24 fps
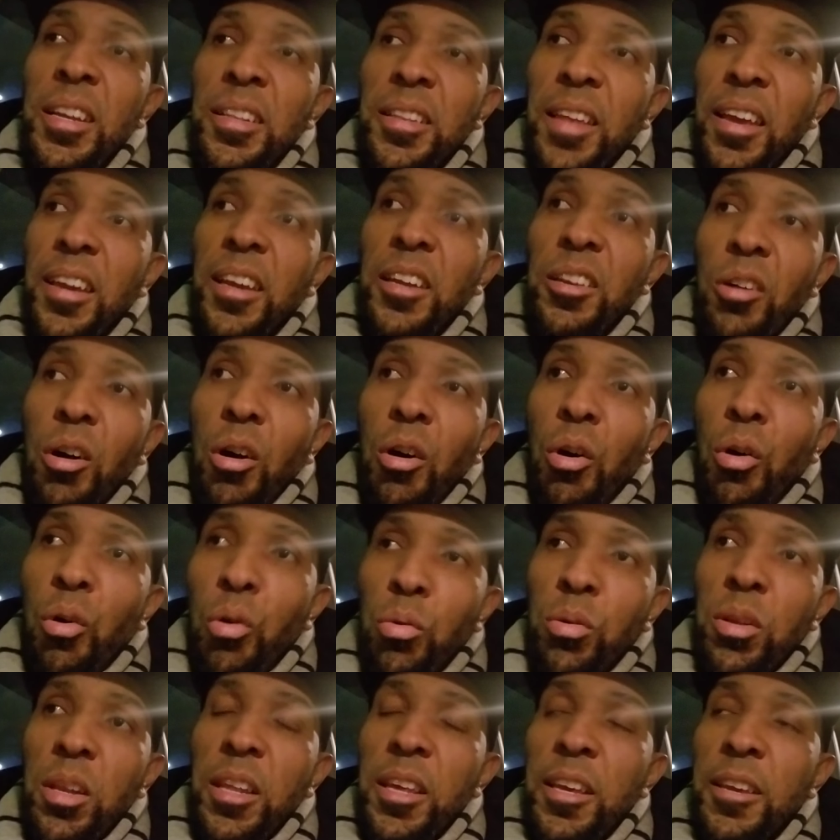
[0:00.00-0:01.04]
They can
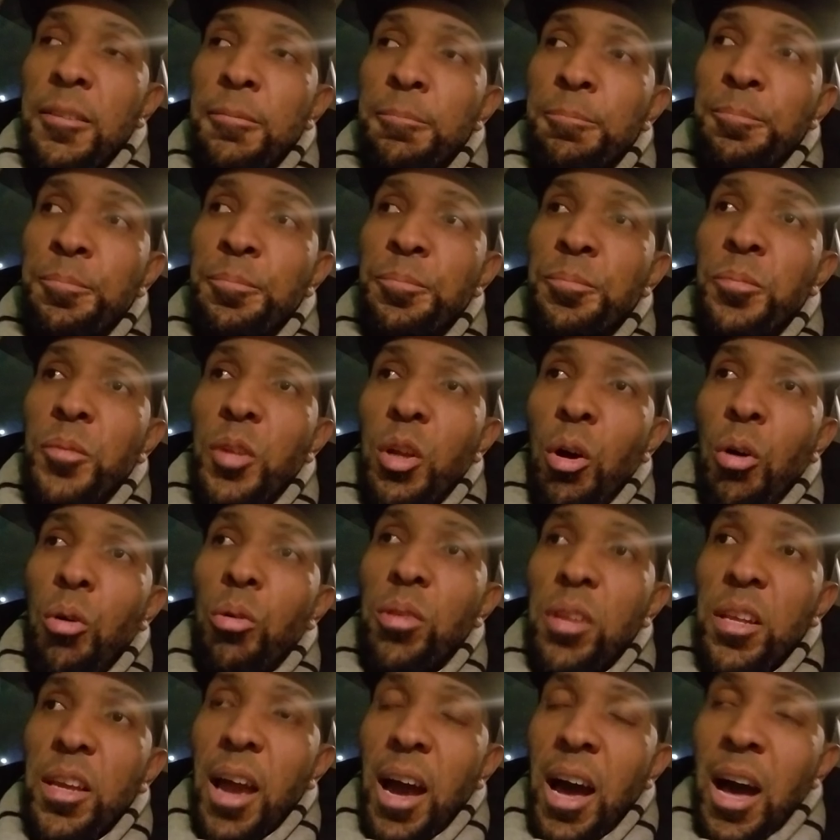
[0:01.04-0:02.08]
only
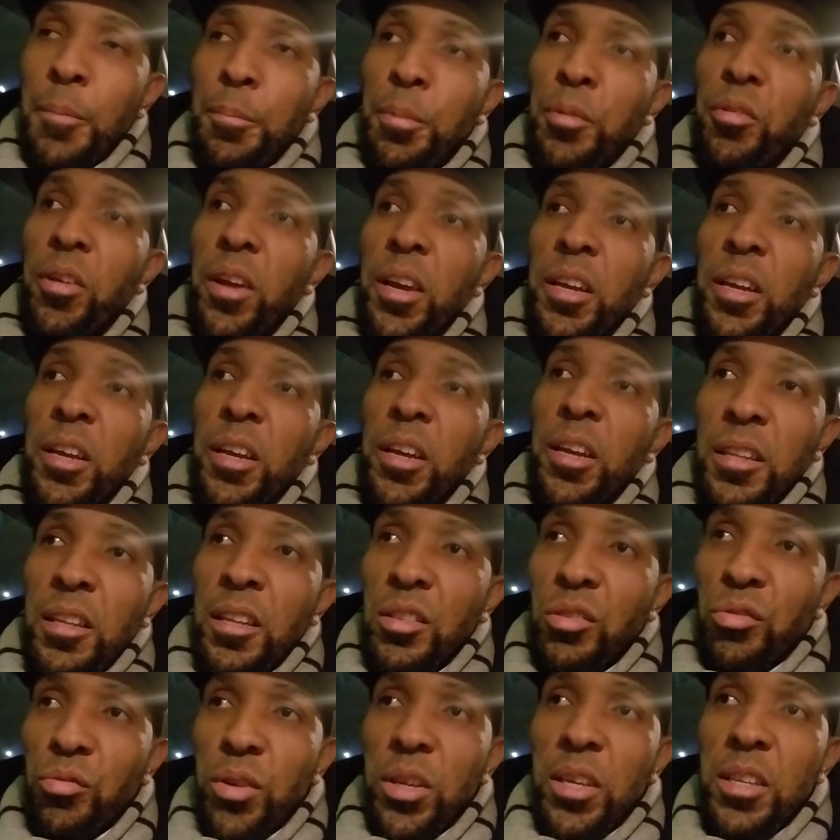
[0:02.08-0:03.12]
operate in the
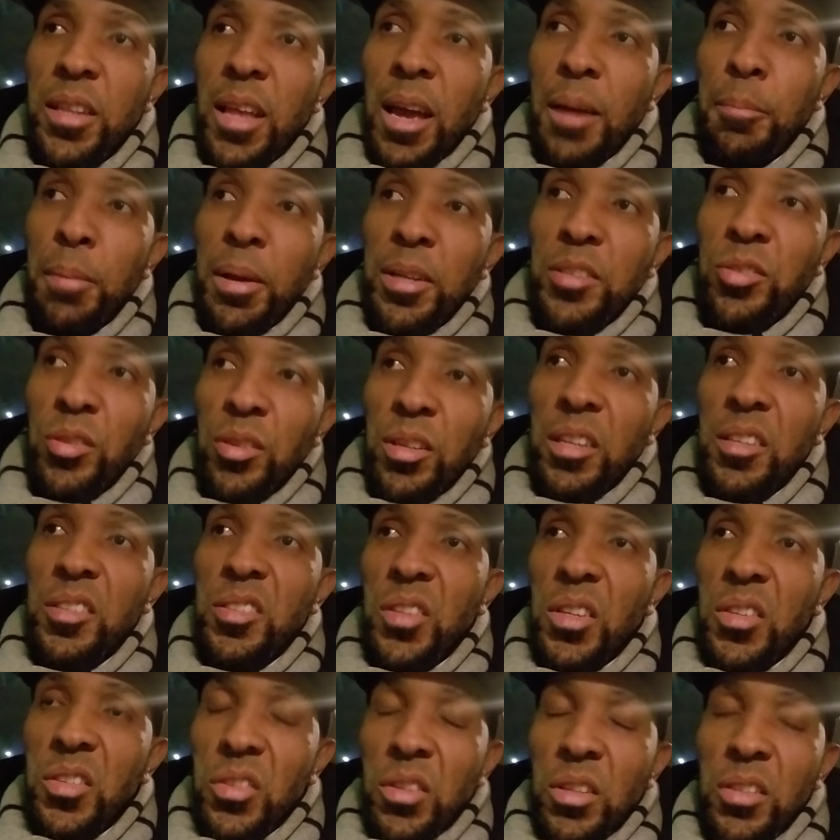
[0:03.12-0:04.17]
three-dimensional
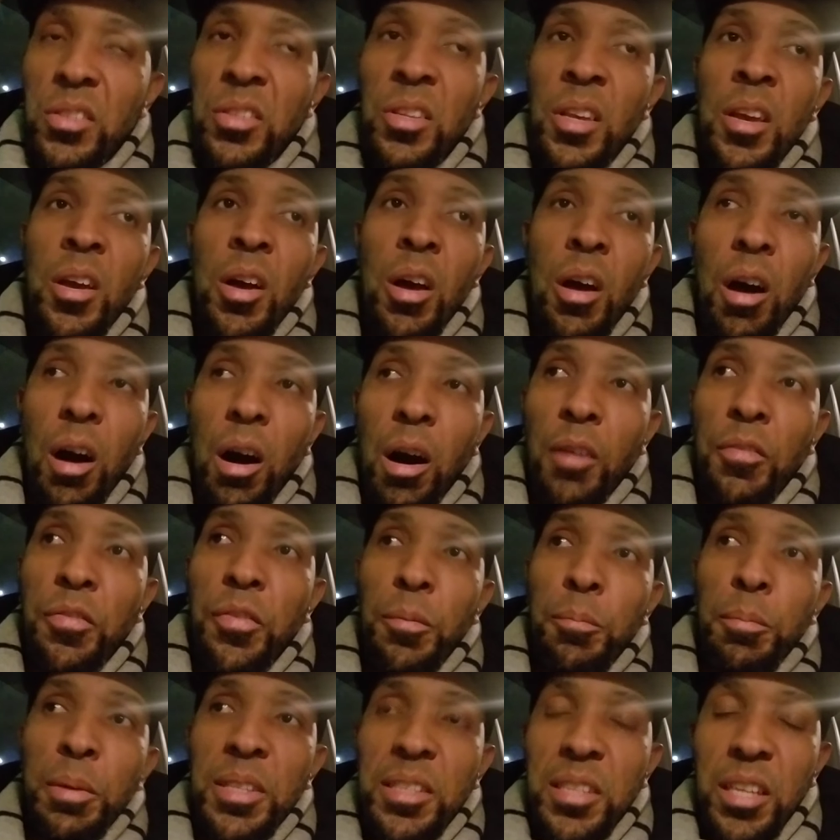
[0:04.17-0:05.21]
existence
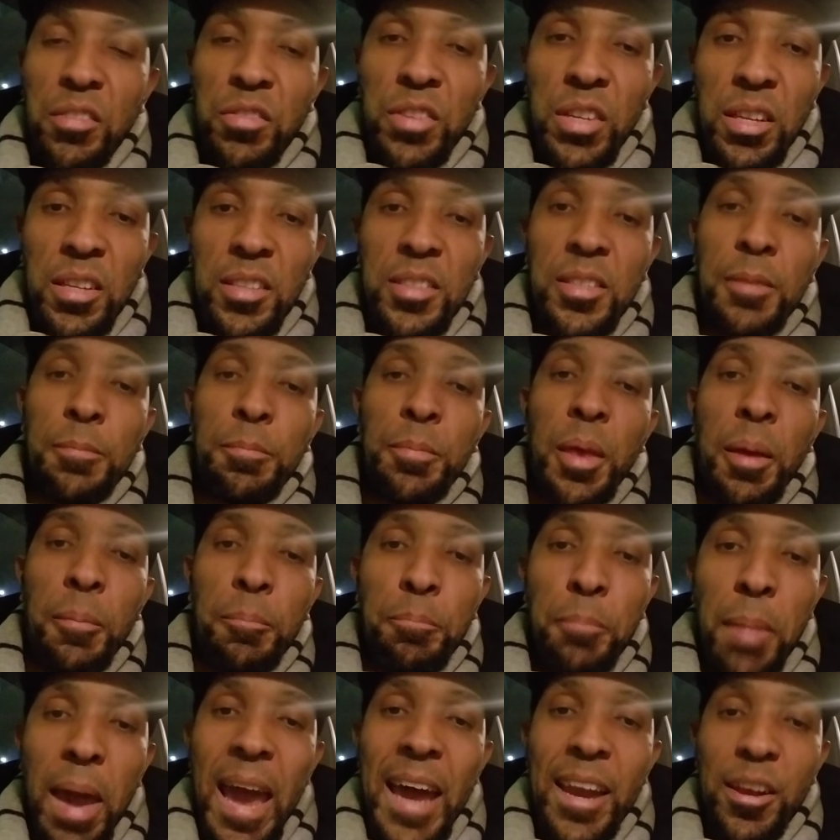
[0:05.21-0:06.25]
of materialism,
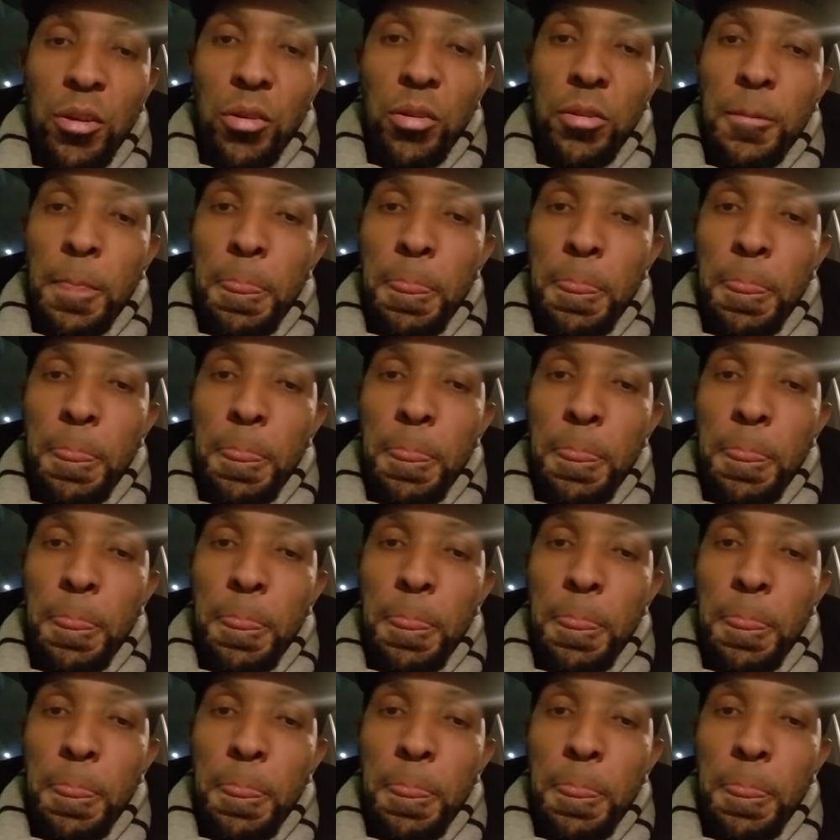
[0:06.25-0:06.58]
matter.